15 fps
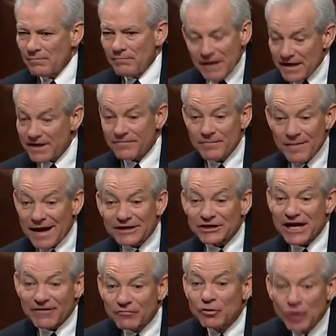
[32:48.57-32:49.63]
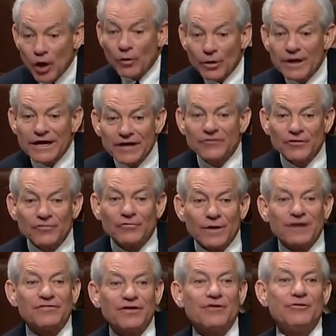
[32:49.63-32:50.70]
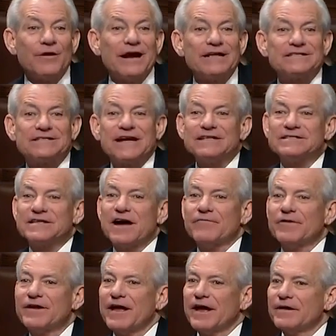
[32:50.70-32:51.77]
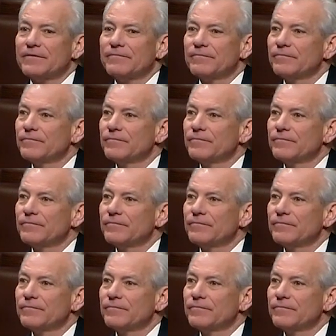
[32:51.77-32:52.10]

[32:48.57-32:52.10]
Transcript: Many of them actually have lower interest rates than United States sovereign debt.